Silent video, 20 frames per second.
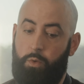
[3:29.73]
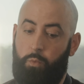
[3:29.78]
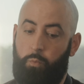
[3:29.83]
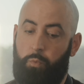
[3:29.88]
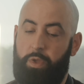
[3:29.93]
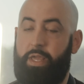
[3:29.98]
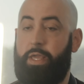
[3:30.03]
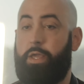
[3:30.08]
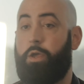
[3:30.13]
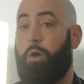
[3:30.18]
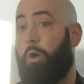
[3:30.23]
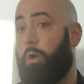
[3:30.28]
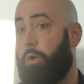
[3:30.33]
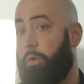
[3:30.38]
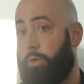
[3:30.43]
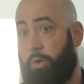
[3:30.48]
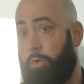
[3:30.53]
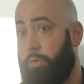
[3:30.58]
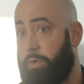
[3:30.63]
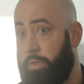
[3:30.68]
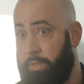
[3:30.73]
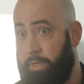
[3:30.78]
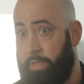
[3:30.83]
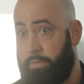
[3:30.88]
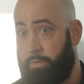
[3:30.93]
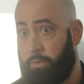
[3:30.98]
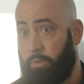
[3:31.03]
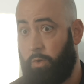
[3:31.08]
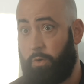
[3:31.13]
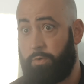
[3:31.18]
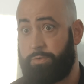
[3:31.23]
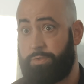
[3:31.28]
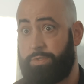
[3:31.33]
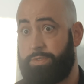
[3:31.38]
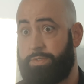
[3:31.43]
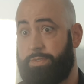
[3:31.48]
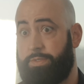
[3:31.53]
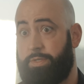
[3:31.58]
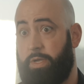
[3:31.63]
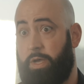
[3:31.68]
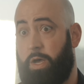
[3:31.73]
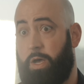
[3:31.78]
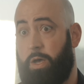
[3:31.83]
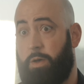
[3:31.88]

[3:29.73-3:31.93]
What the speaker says: We are currently the largest